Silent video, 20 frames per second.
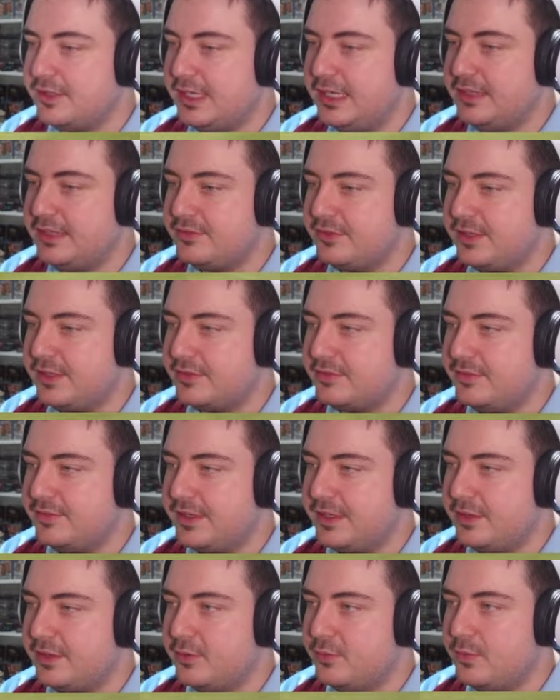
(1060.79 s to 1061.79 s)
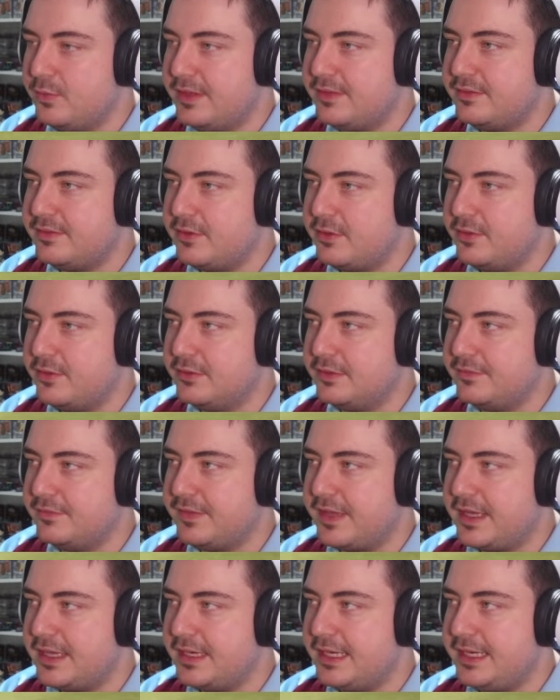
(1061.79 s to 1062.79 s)
exact video with all
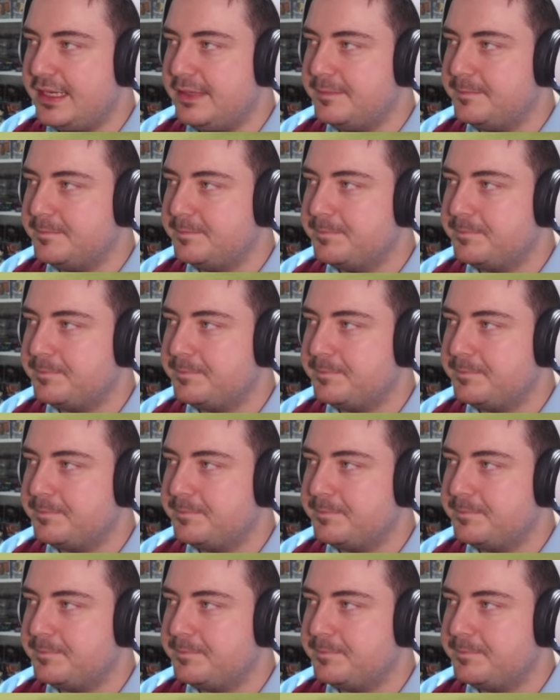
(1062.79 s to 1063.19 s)
of that in.